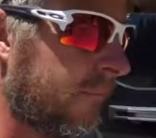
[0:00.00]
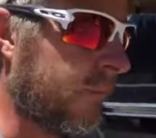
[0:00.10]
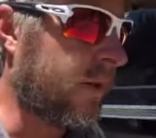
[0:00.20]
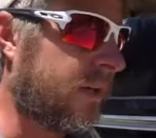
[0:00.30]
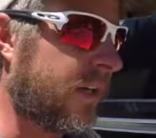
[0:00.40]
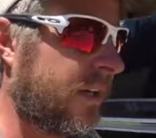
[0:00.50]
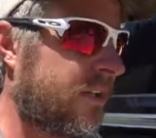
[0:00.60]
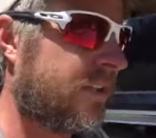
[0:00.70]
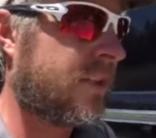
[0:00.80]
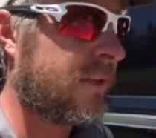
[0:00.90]
I, I
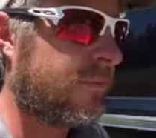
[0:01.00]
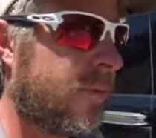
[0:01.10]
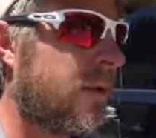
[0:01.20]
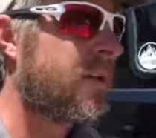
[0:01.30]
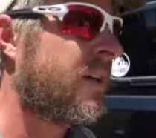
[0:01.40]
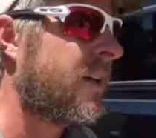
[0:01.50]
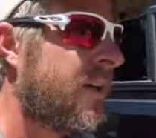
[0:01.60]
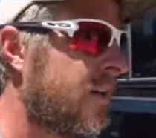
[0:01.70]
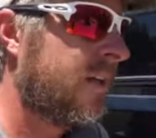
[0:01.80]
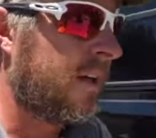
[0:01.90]
just keep
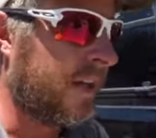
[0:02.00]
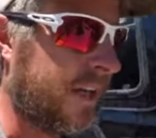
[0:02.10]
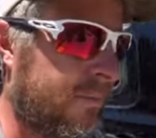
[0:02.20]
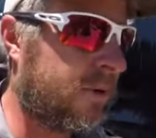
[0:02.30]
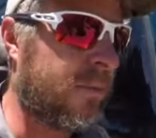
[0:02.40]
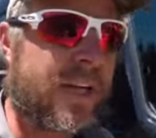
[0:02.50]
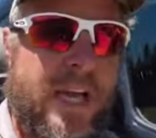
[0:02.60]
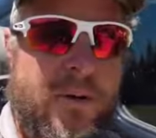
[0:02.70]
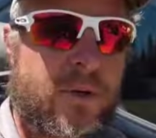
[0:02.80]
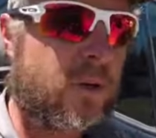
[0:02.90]
I can't put my
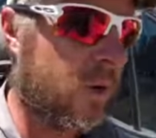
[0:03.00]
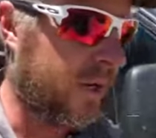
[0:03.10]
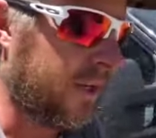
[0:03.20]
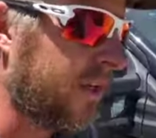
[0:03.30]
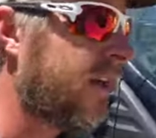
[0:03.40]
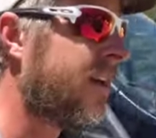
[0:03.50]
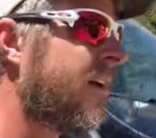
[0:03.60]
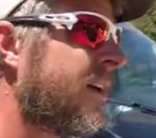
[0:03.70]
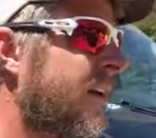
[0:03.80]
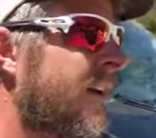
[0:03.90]
camera away
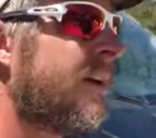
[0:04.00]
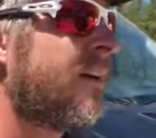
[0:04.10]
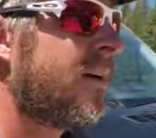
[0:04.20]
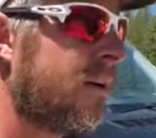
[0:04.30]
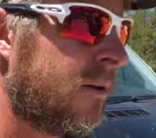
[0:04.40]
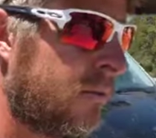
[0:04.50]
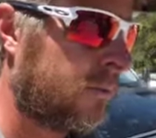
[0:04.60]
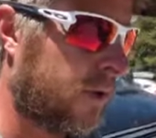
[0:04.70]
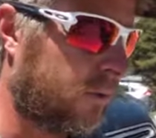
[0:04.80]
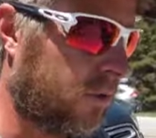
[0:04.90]

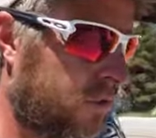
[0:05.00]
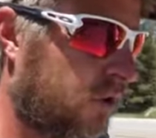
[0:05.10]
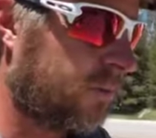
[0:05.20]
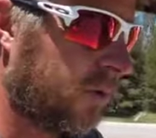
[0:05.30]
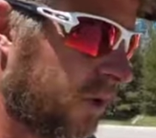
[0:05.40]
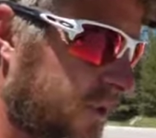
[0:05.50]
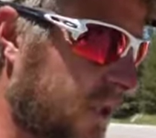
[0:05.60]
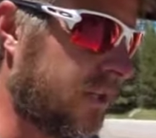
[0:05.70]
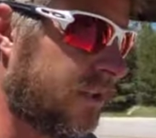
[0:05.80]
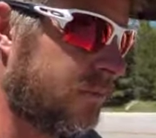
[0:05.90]
but we're super
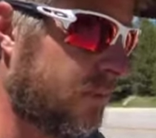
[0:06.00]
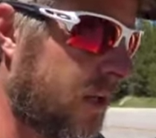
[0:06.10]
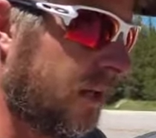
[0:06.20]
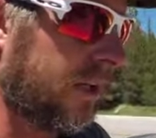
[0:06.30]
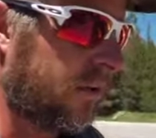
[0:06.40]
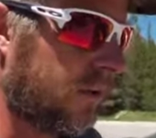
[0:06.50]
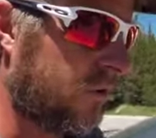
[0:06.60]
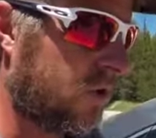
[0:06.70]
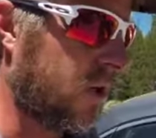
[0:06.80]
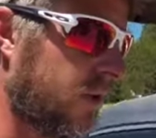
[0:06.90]
excited to be back out on
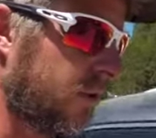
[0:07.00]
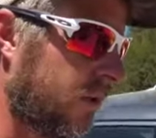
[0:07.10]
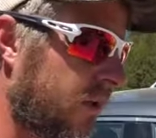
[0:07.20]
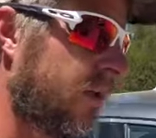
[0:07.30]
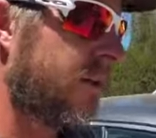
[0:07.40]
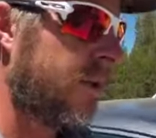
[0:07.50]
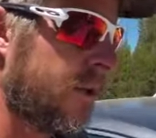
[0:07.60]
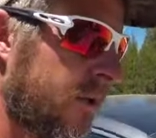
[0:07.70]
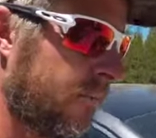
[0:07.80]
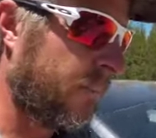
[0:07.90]
trail
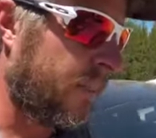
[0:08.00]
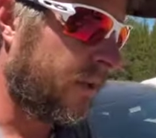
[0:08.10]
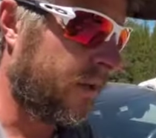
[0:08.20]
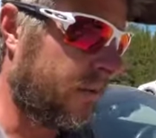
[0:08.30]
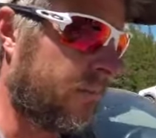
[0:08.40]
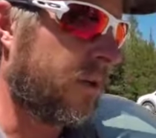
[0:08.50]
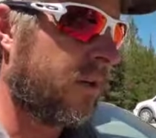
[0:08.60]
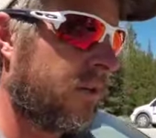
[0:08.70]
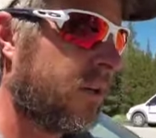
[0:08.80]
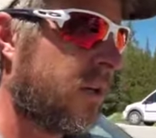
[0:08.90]
um,
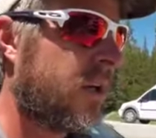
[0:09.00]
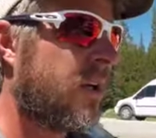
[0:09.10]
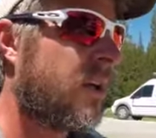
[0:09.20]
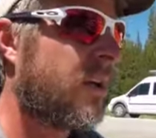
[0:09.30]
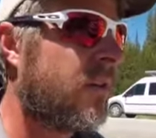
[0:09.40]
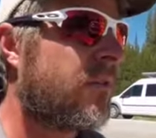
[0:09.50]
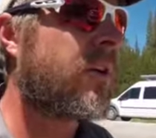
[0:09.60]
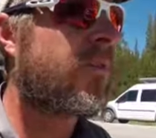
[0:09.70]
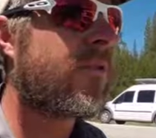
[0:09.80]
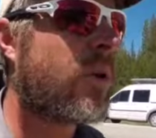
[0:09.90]

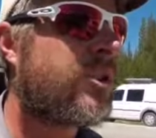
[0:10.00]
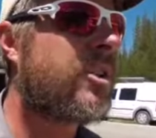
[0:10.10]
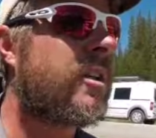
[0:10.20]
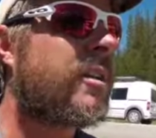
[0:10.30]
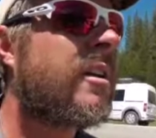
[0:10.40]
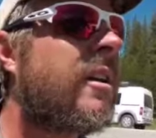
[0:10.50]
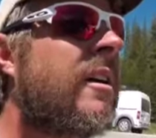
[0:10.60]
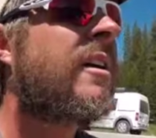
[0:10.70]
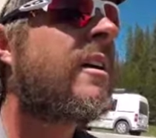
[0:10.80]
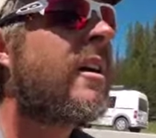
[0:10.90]
very fortunate
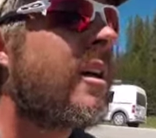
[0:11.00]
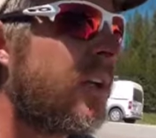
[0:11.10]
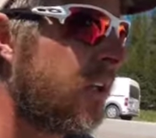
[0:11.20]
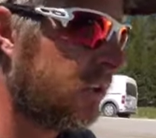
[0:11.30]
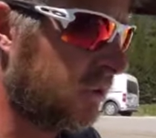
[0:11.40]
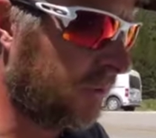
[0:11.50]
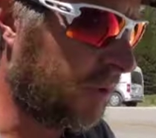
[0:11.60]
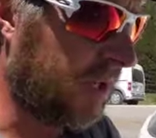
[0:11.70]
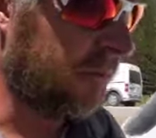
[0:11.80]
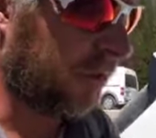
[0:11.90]
to have
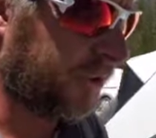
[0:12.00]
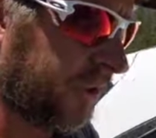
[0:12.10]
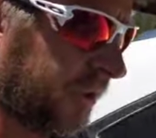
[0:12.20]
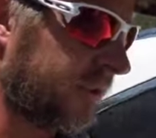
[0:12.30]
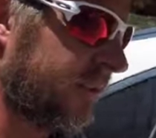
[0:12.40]
been able to